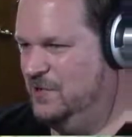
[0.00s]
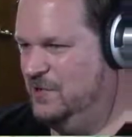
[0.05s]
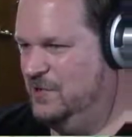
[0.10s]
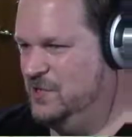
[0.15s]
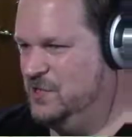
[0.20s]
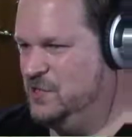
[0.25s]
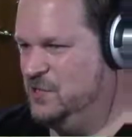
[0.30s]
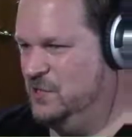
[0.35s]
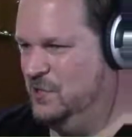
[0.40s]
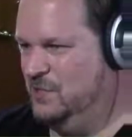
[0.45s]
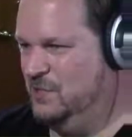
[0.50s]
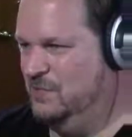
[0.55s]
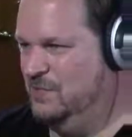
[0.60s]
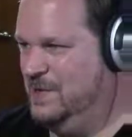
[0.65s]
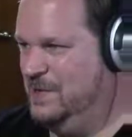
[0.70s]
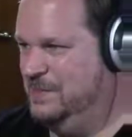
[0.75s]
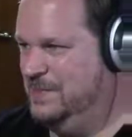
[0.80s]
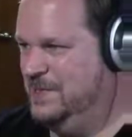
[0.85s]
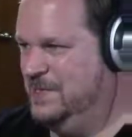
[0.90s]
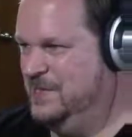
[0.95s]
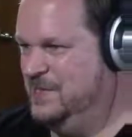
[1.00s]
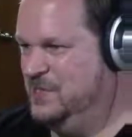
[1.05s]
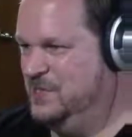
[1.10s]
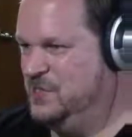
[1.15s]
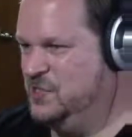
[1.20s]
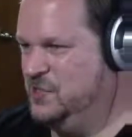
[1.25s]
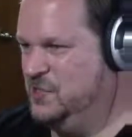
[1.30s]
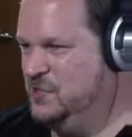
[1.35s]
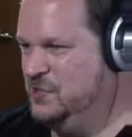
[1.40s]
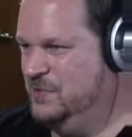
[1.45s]
is your weapon
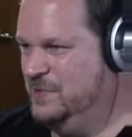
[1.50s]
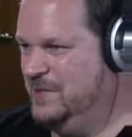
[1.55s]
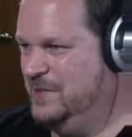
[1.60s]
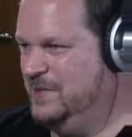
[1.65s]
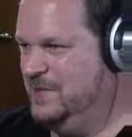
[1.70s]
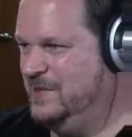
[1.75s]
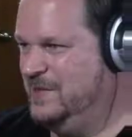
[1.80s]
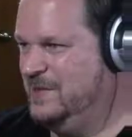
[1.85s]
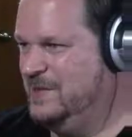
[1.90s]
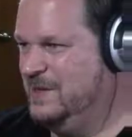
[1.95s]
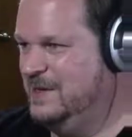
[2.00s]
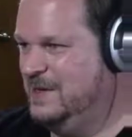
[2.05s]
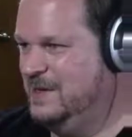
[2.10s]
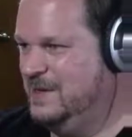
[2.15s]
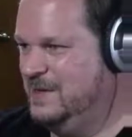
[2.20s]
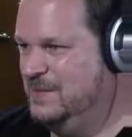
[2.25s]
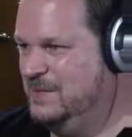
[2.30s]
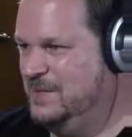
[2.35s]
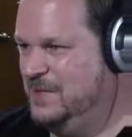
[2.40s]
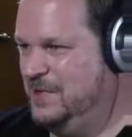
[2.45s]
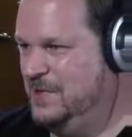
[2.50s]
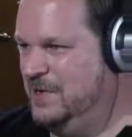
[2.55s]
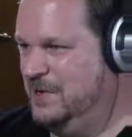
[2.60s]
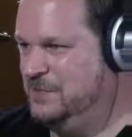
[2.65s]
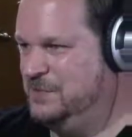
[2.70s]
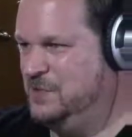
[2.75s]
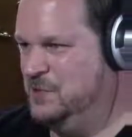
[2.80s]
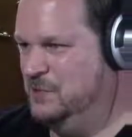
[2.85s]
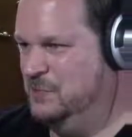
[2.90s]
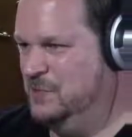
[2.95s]
doesn't do anything. You
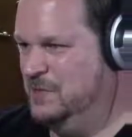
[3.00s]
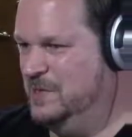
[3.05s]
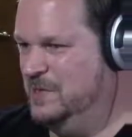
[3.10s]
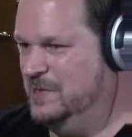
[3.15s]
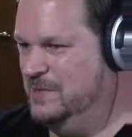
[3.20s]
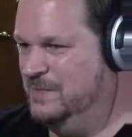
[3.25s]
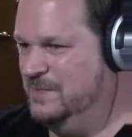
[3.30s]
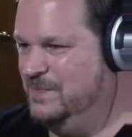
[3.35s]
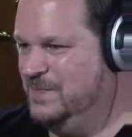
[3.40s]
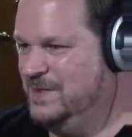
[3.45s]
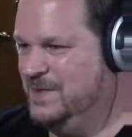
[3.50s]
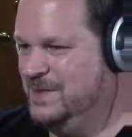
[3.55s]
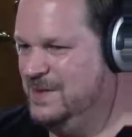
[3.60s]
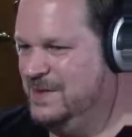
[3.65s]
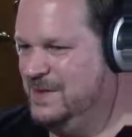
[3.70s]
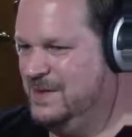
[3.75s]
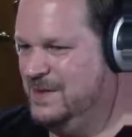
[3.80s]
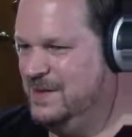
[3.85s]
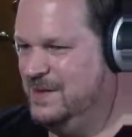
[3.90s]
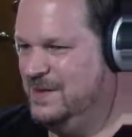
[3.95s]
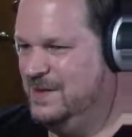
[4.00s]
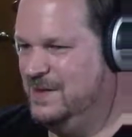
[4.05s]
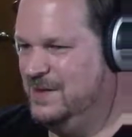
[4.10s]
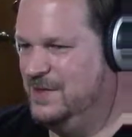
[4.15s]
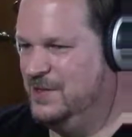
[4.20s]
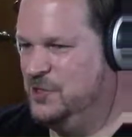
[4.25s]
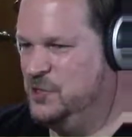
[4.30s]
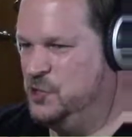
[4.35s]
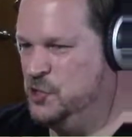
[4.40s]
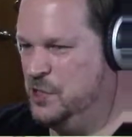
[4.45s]
have to
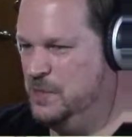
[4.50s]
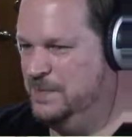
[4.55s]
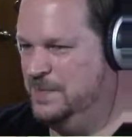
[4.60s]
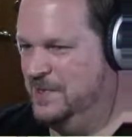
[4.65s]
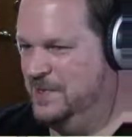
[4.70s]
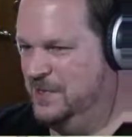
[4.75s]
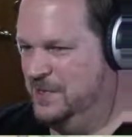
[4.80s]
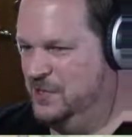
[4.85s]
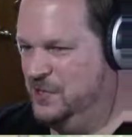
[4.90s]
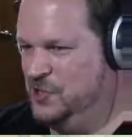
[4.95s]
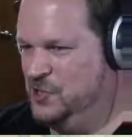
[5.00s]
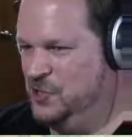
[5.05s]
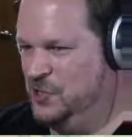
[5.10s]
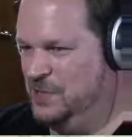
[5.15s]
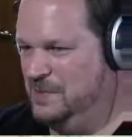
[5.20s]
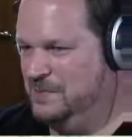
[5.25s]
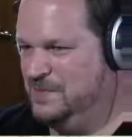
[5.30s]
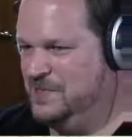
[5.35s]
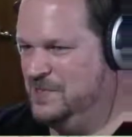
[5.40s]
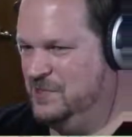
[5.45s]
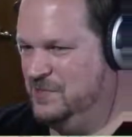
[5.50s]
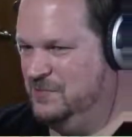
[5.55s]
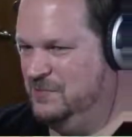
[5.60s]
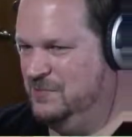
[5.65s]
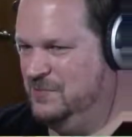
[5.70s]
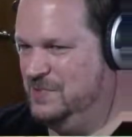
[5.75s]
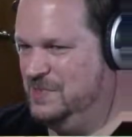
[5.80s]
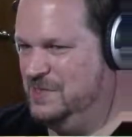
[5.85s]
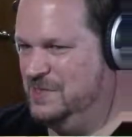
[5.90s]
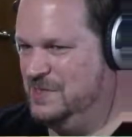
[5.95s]
jump and then jump
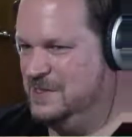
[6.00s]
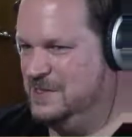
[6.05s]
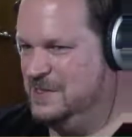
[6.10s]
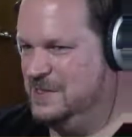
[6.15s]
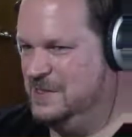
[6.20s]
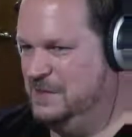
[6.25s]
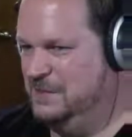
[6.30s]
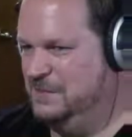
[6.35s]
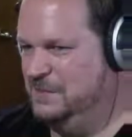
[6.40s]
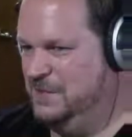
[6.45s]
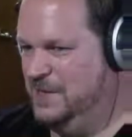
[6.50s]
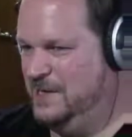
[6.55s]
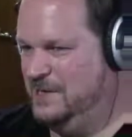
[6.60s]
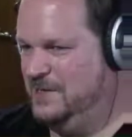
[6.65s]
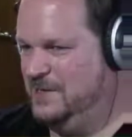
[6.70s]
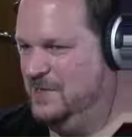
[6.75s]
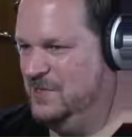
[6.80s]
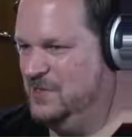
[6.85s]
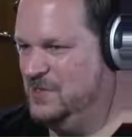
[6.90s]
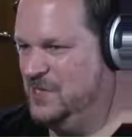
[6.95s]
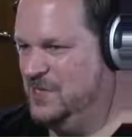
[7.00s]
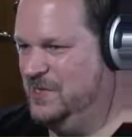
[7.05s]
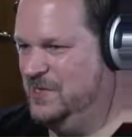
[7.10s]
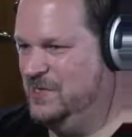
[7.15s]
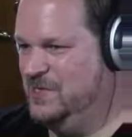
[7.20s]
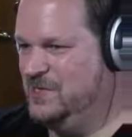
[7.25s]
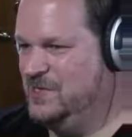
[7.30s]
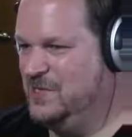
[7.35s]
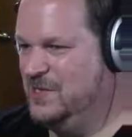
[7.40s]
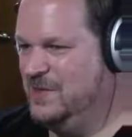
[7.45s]
to deflect these
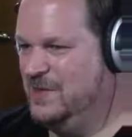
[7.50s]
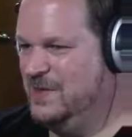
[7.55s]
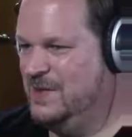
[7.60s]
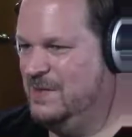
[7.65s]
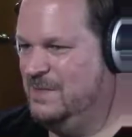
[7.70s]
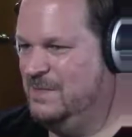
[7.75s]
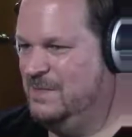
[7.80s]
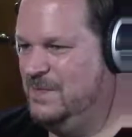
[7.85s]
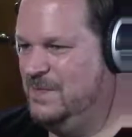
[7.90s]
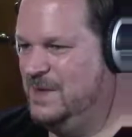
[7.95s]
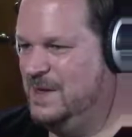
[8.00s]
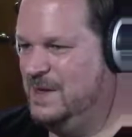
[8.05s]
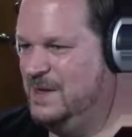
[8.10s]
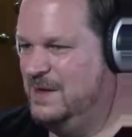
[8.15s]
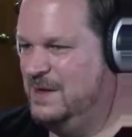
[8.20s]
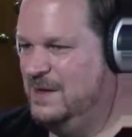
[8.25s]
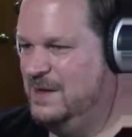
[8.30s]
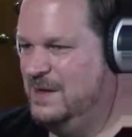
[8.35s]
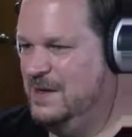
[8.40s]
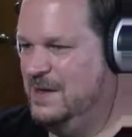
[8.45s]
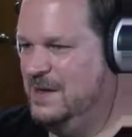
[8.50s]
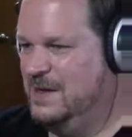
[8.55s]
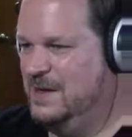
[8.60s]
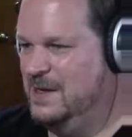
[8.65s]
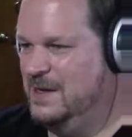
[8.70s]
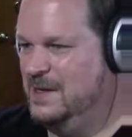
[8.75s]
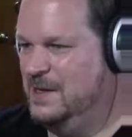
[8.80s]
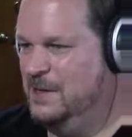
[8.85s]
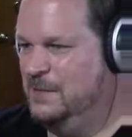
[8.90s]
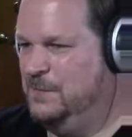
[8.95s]
guys.
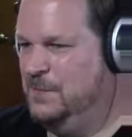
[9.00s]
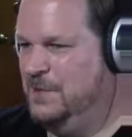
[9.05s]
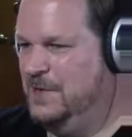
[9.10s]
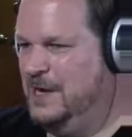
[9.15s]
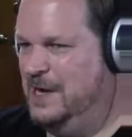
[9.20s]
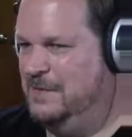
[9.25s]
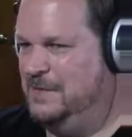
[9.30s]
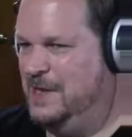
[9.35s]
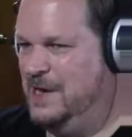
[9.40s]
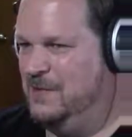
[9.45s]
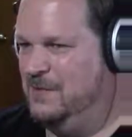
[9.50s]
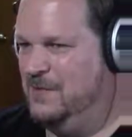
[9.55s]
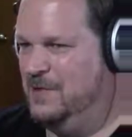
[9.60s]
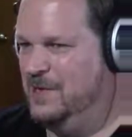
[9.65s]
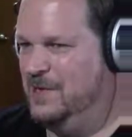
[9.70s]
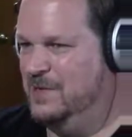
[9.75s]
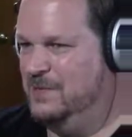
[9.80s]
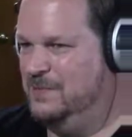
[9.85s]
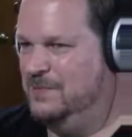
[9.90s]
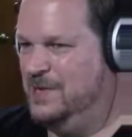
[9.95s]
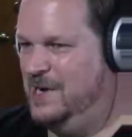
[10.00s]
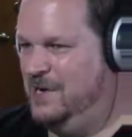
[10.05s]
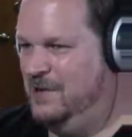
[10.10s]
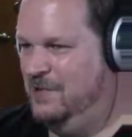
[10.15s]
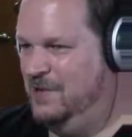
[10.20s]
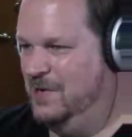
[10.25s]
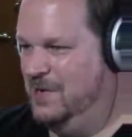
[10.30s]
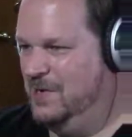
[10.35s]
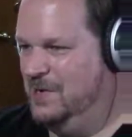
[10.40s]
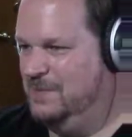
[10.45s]
Now if you have that one
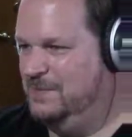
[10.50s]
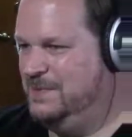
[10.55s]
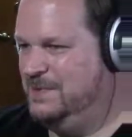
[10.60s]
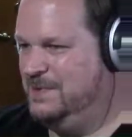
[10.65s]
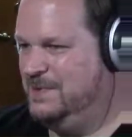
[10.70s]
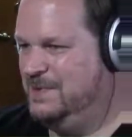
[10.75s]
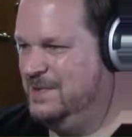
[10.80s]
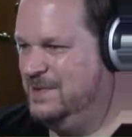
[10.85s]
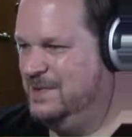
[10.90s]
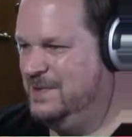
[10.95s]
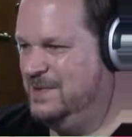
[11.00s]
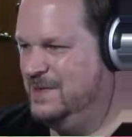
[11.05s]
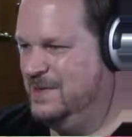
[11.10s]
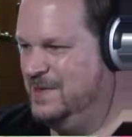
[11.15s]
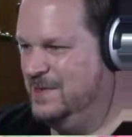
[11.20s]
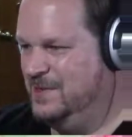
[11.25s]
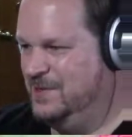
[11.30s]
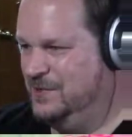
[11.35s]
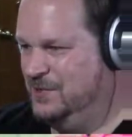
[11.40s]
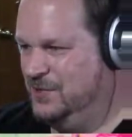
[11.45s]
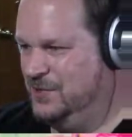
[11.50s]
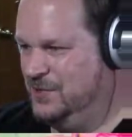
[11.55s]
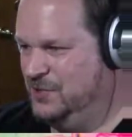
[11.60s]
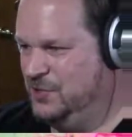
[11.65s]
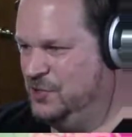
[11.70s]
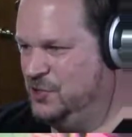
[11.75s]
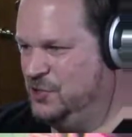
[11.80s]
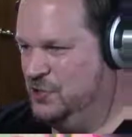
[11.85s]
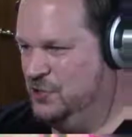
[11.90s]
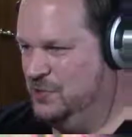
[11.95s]
power-up, the
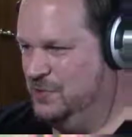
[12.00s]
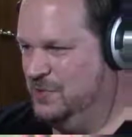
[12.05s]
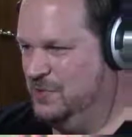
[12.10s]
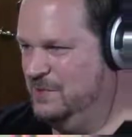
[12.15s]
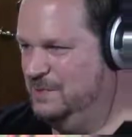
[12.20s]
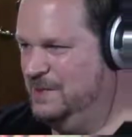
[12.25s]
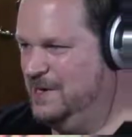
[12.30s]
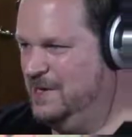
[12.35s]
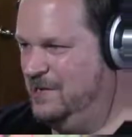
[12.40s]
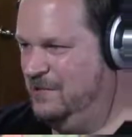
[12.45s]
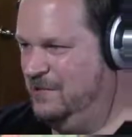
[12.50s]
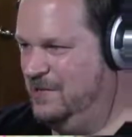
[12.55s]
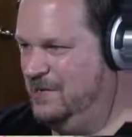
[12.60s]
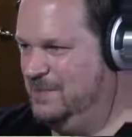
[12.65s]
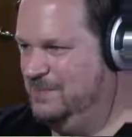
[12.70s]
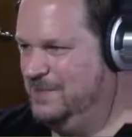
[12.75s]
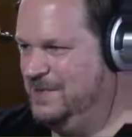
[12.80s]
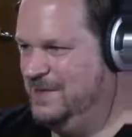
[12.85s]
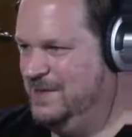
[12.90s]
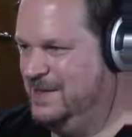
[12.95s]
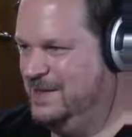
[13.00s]
sugar power-up,